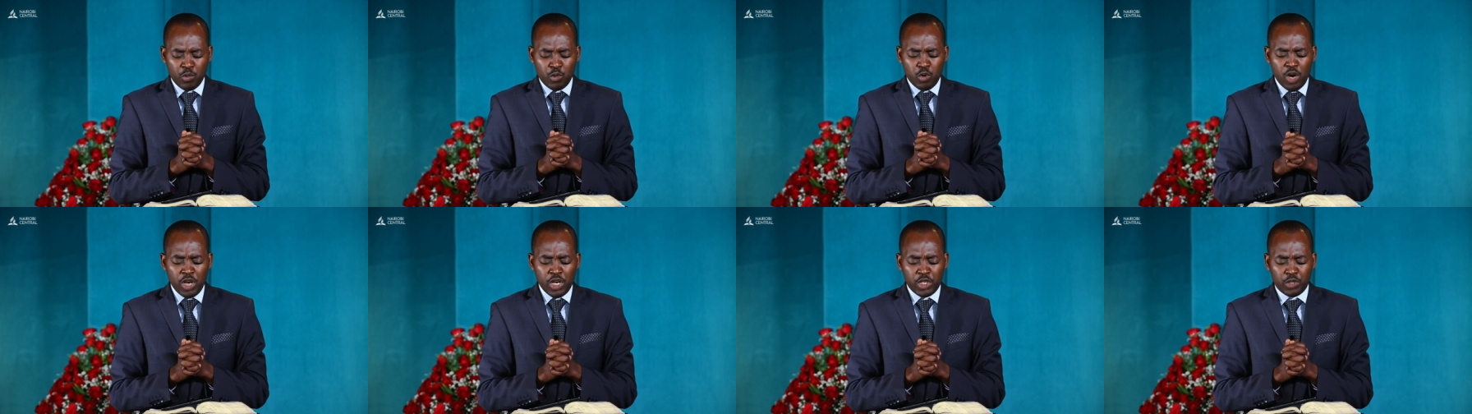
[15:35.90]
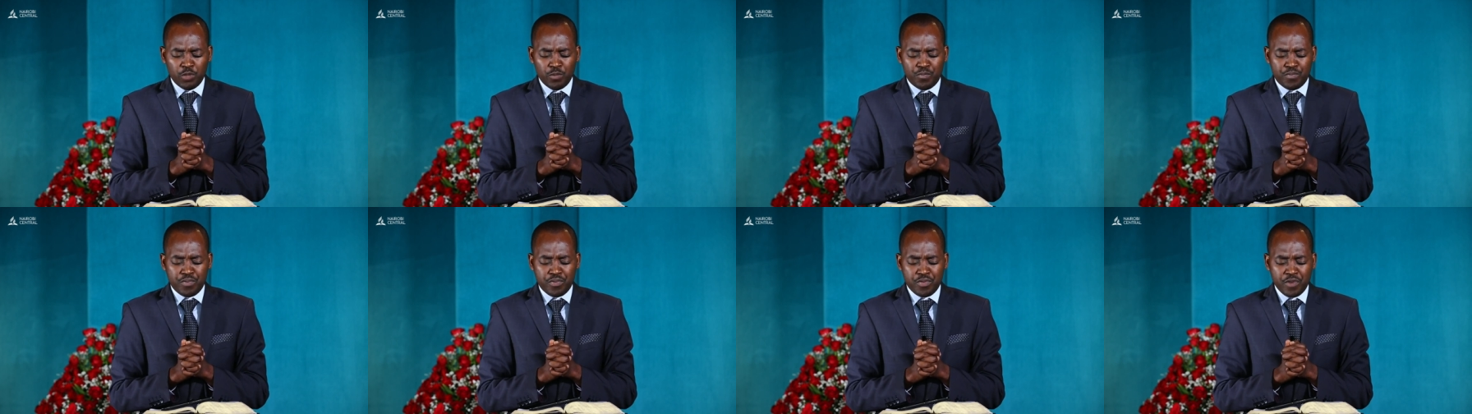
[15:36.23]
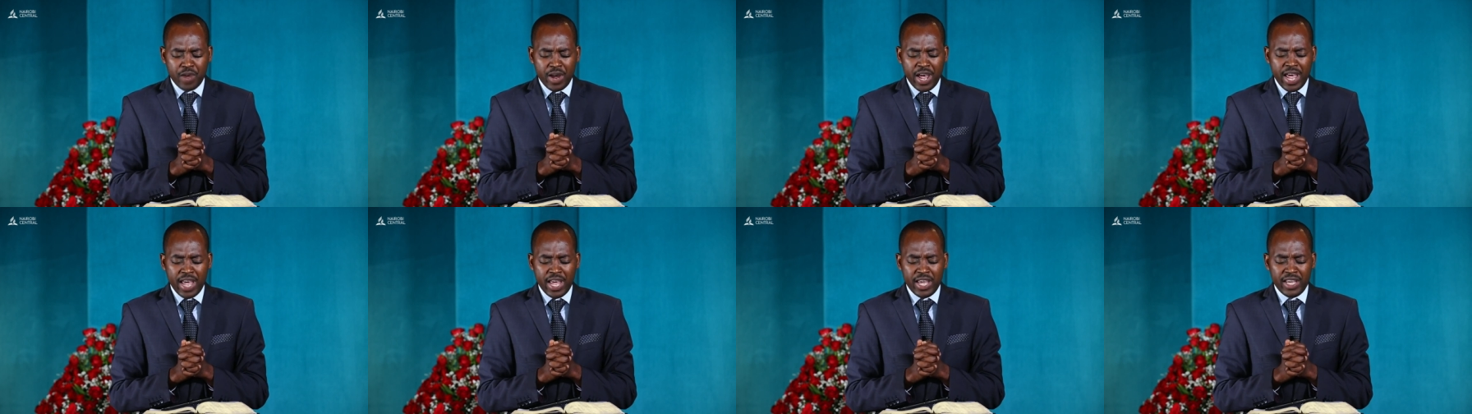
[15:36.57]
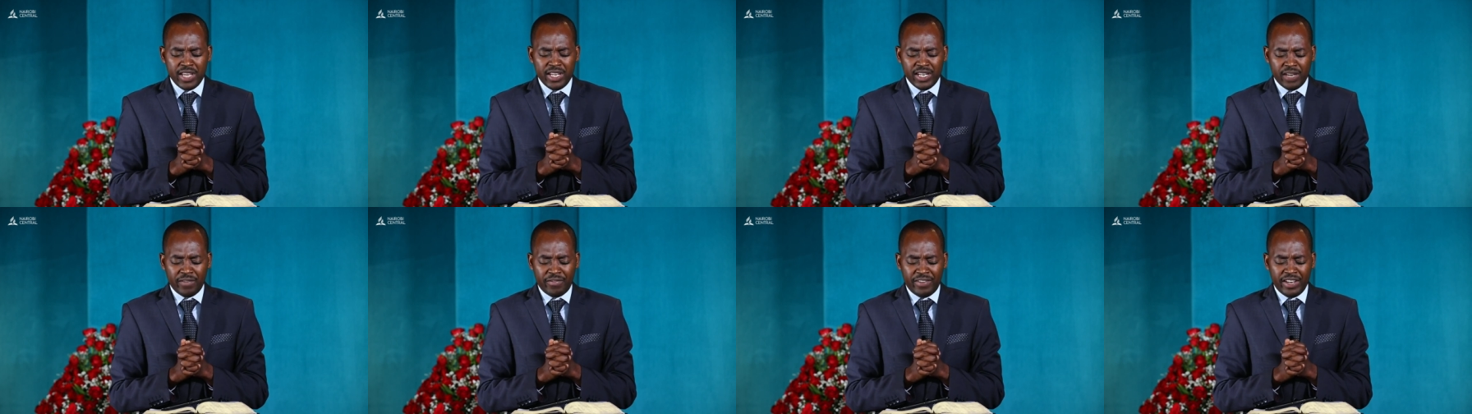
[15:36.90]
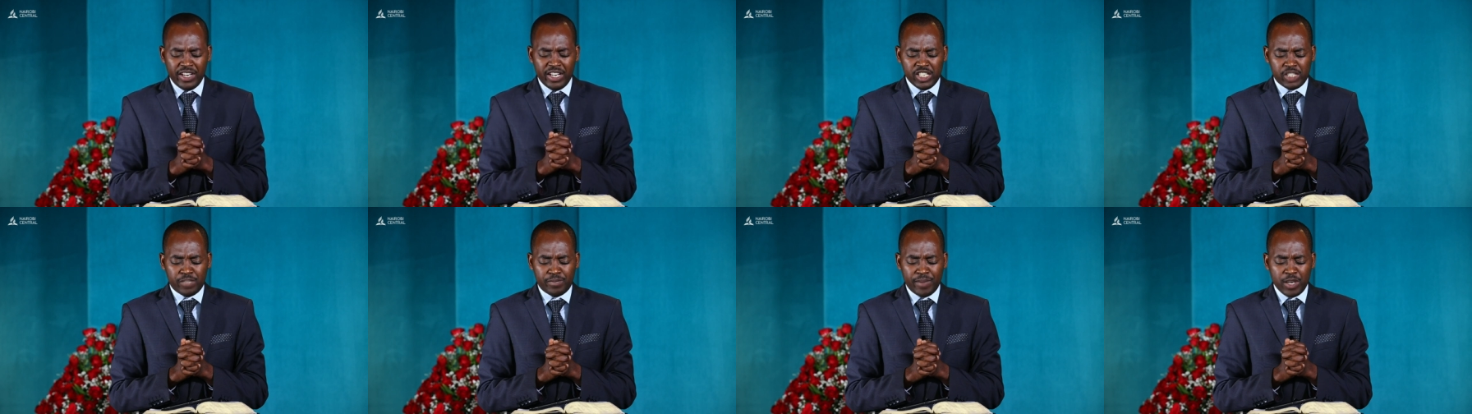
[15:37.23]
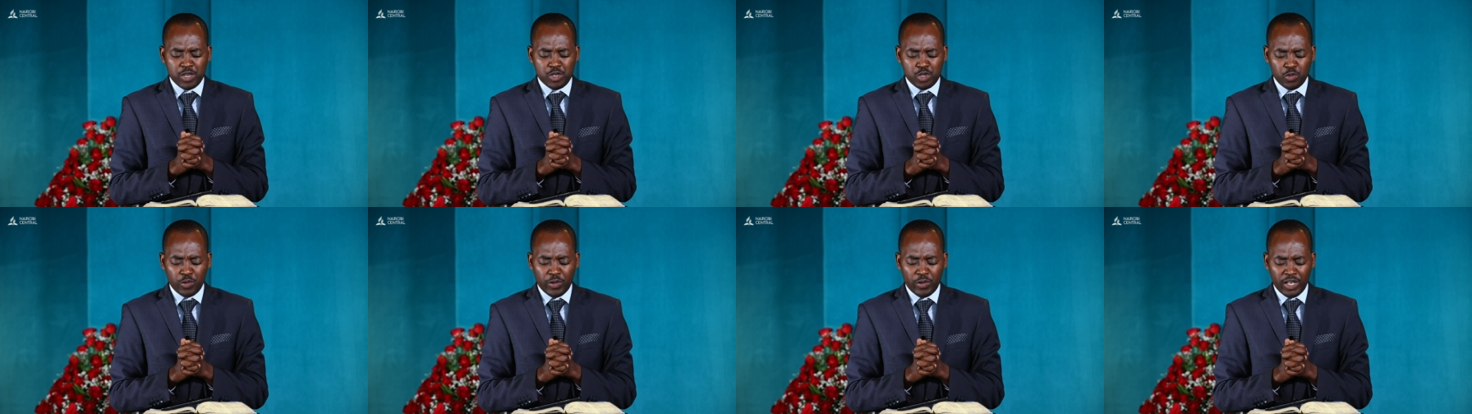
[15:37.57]
We want to pray in a very
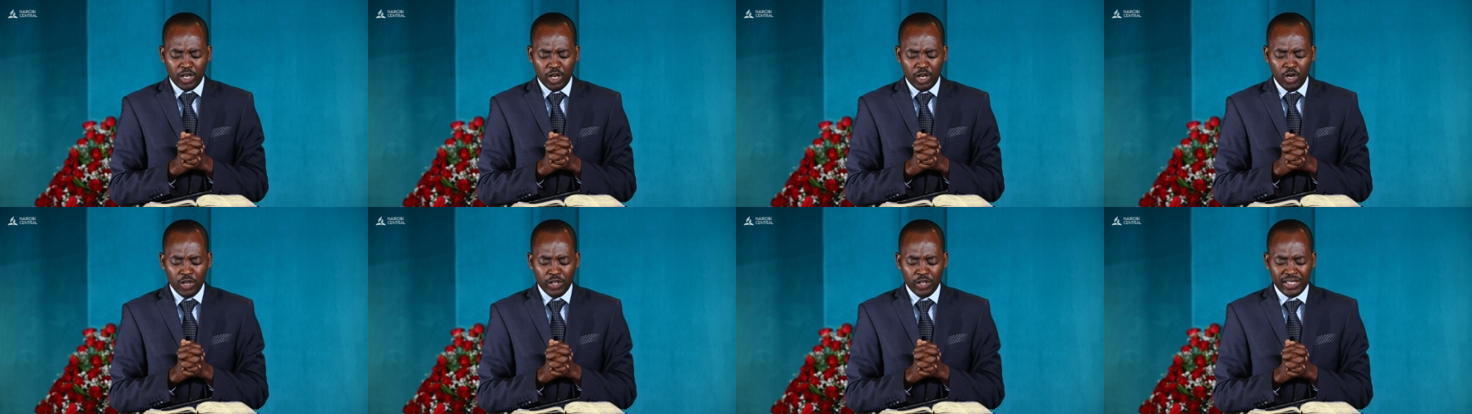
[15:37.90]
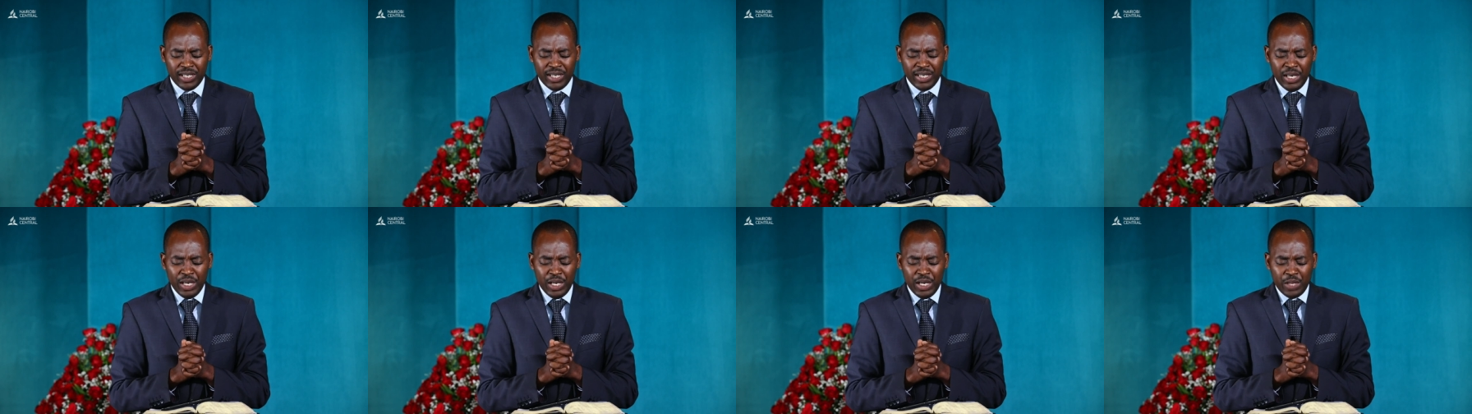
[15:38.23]
special way, Lord,